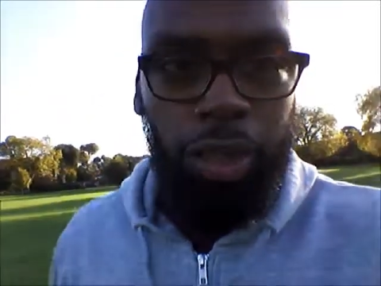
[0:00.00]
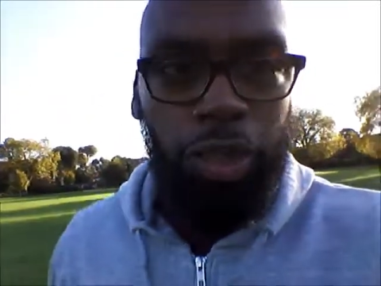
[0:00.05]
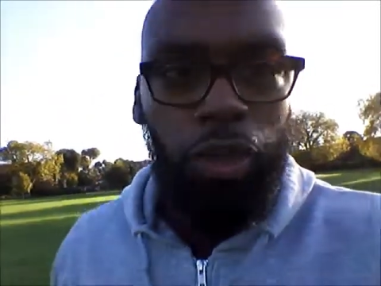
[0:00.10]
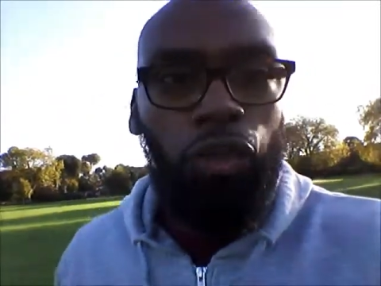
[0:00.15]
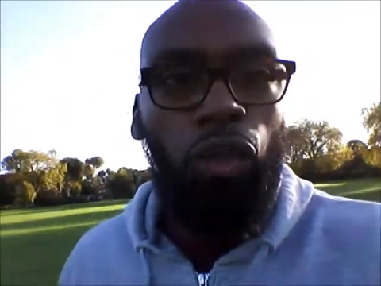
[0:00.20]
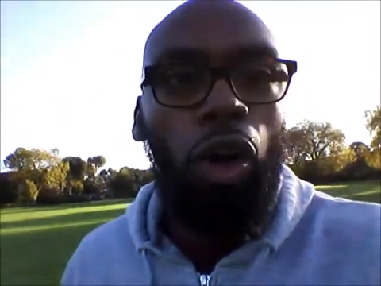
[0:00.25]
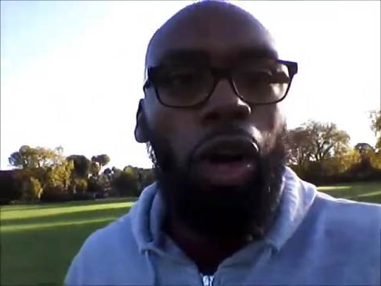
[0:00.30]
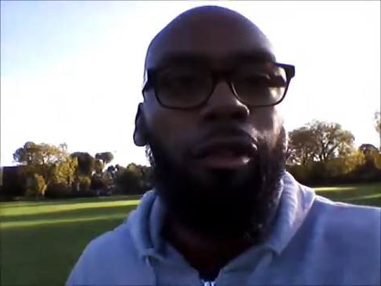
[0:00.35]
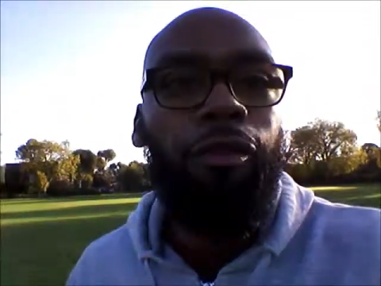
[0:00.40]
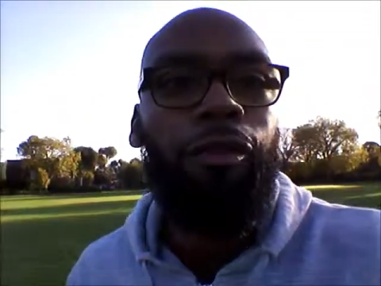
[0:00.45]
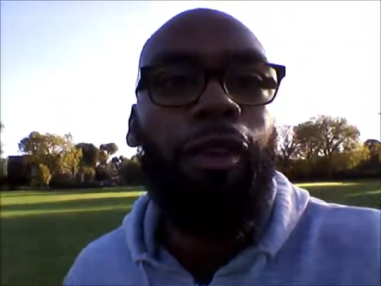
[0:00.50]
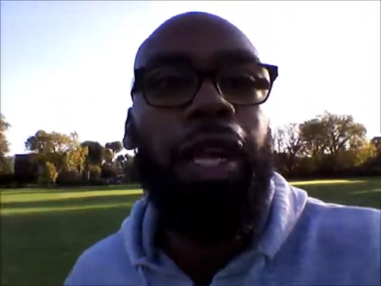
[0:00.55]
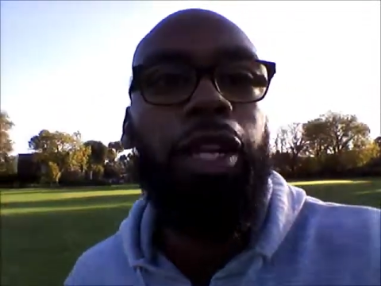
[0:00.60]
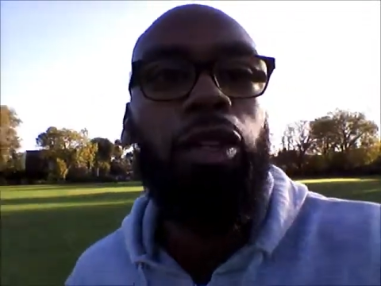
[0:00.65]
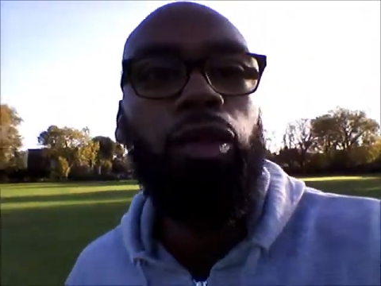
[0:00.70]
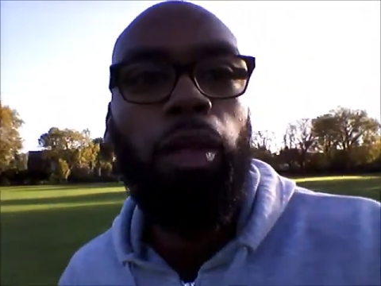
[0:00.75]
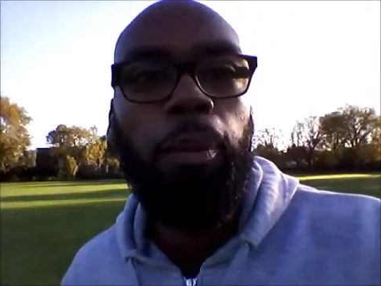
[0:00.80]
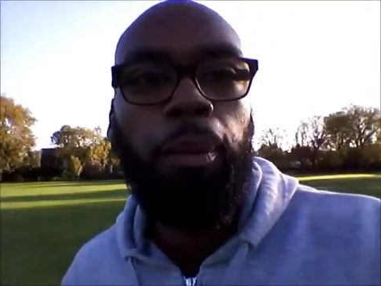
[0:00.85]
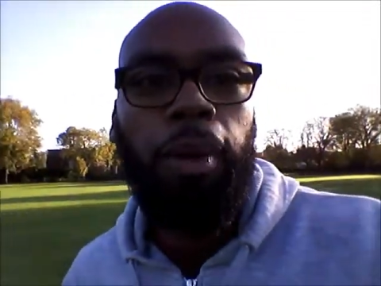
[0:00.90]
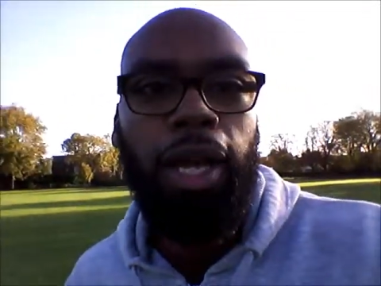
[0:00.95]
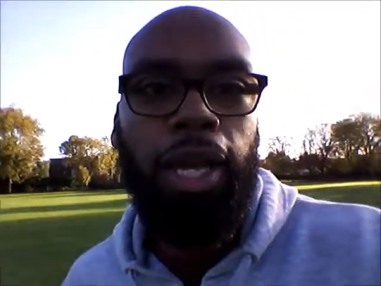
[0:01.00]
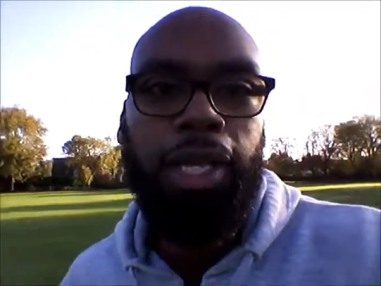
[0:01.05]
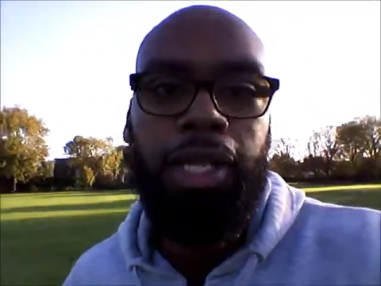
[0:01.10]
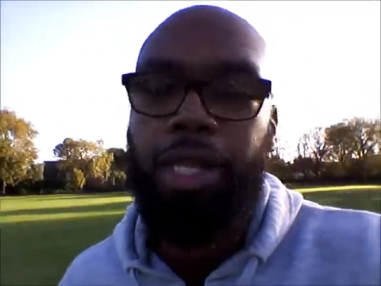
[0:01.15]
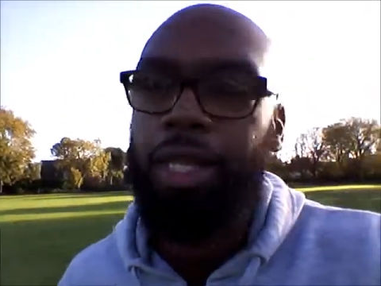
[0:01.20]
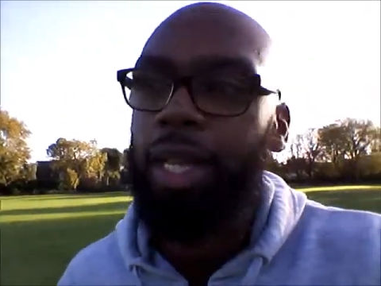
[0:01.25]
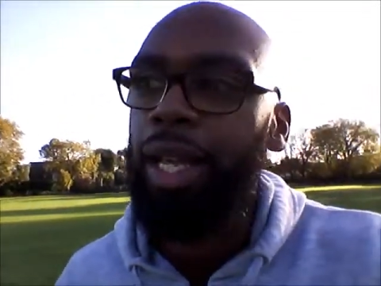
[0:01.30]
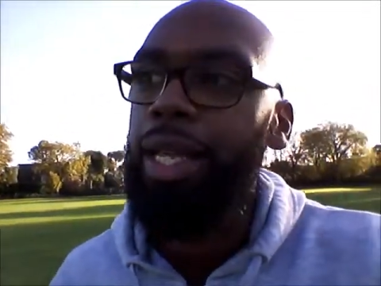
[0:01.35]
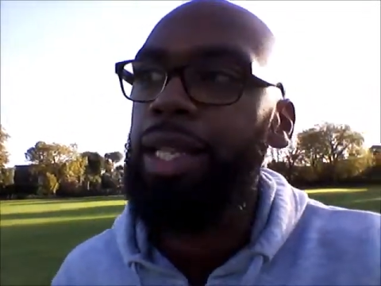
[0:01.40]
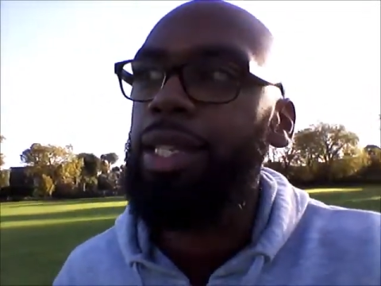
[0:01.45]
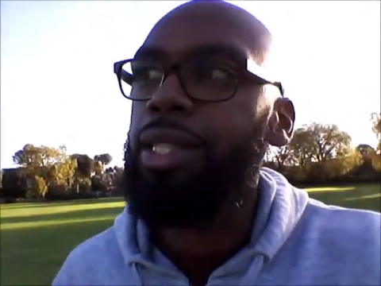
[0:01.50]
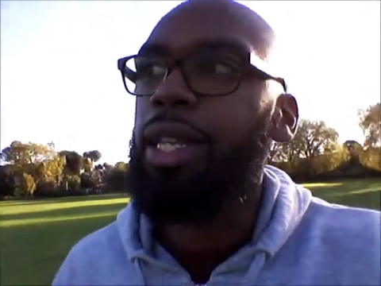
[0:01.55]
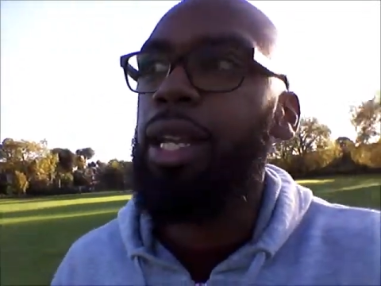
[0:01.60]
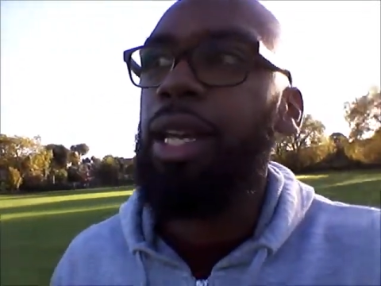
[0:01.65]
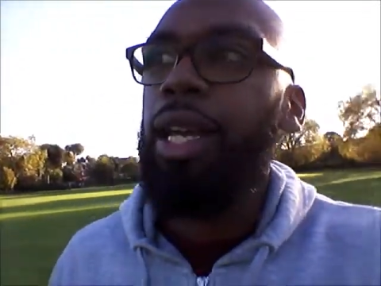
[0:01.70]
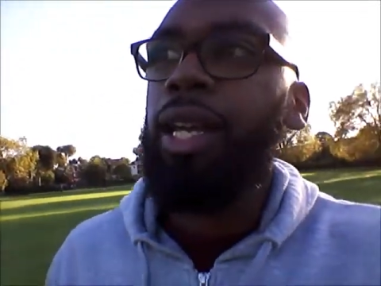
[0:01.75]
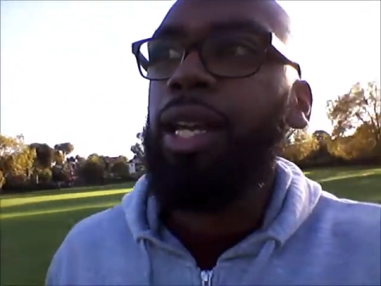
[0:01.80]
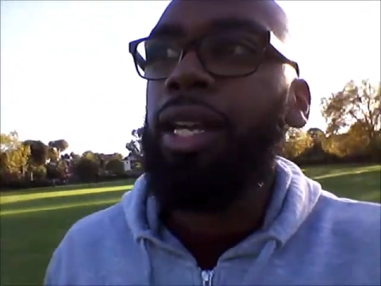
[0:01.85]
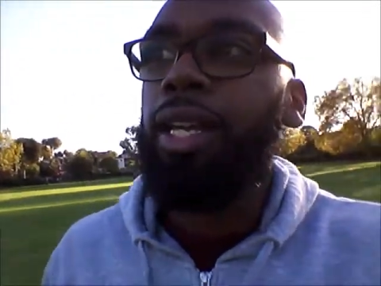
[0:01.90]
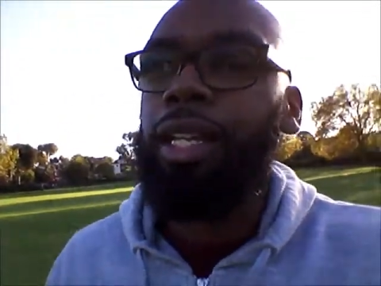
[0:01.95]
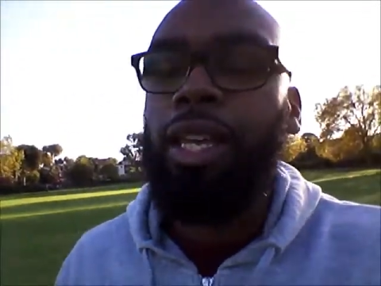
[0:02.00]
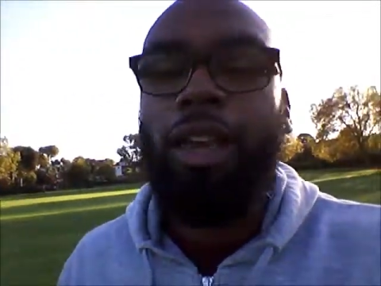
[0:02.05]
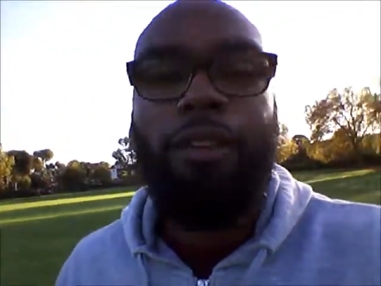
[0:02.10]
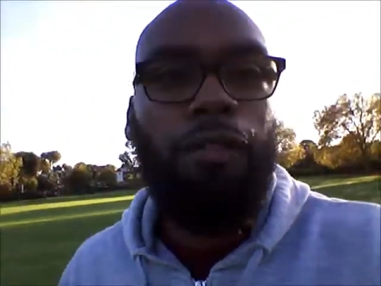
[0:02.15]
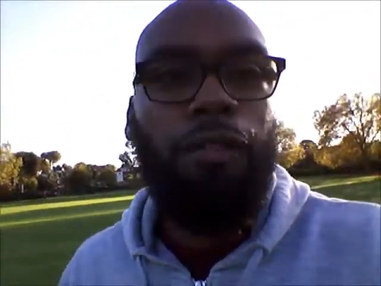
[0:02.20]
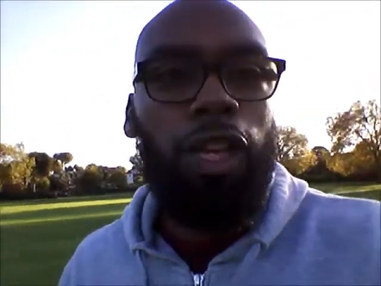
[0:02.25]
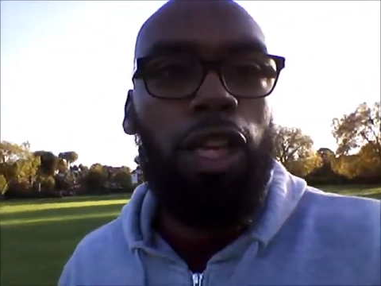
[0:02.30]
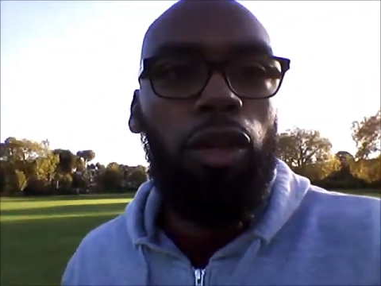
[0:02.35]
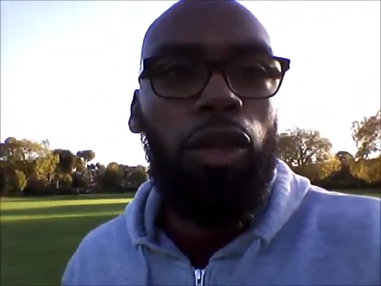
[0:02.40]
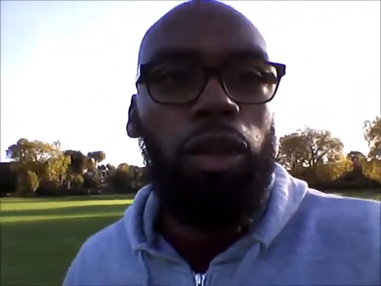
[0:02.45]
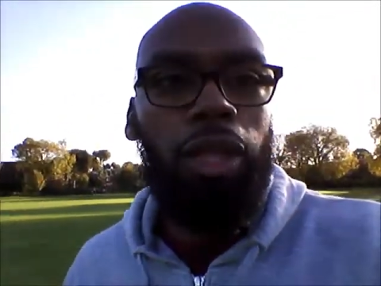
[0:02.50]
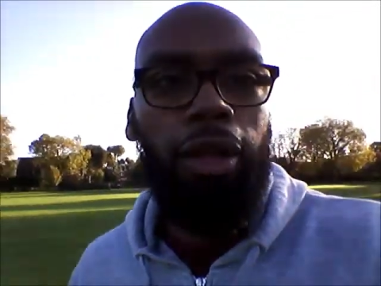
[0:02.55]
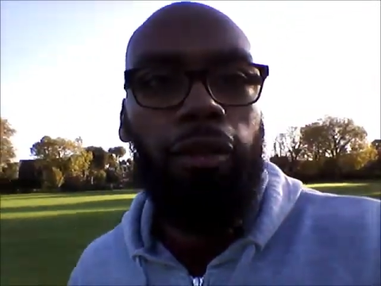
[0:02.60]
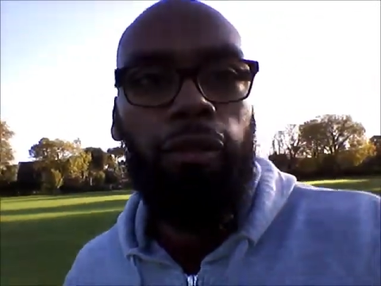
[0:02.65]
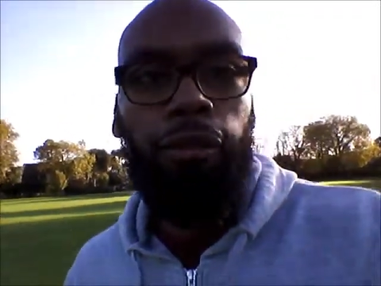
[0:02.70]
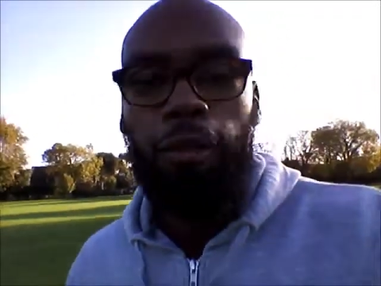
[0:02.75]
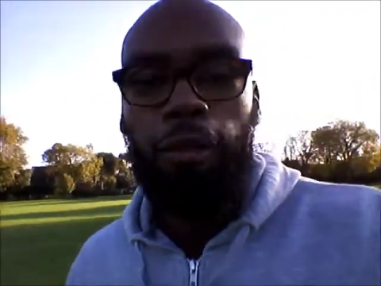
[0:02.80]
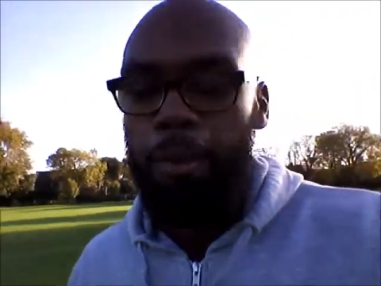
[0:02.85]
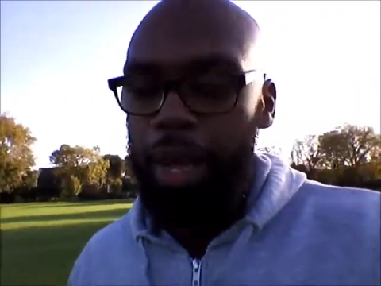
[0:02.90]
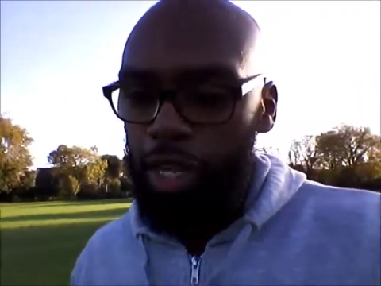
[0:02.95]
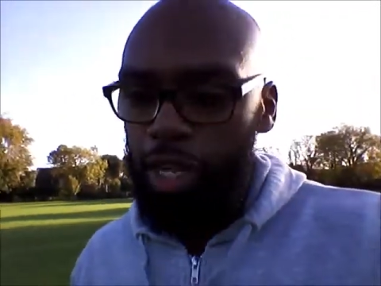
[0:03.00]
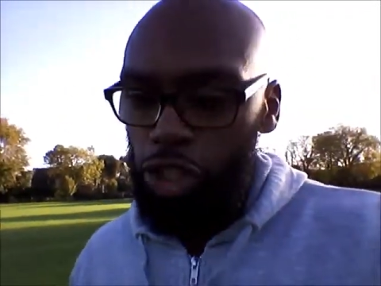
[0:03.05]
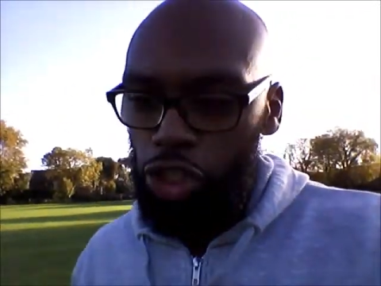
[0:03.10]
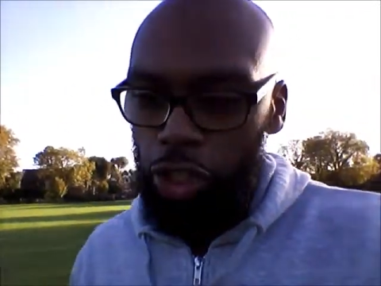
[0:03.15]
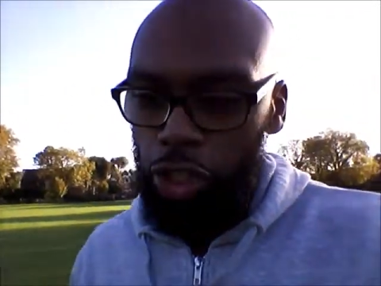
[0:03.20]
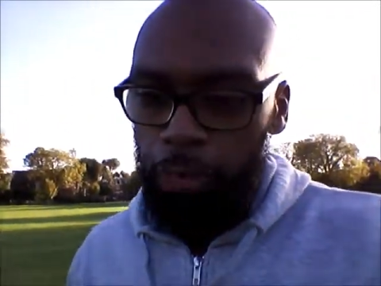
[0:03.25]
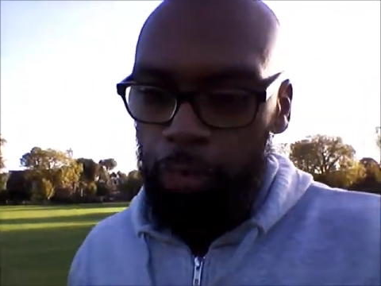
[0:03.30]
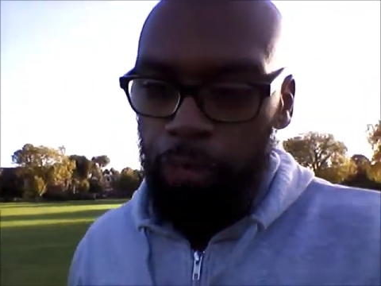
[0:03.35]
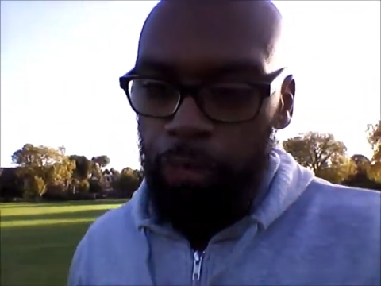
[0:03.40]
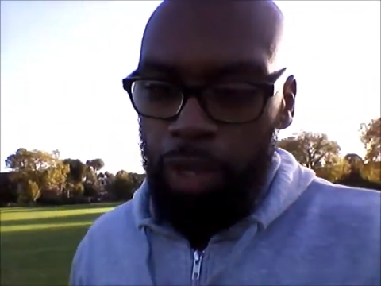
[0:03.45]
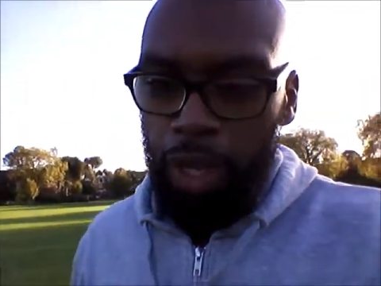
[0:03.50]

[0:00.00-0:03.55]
You've got to value the person that is giving you the information.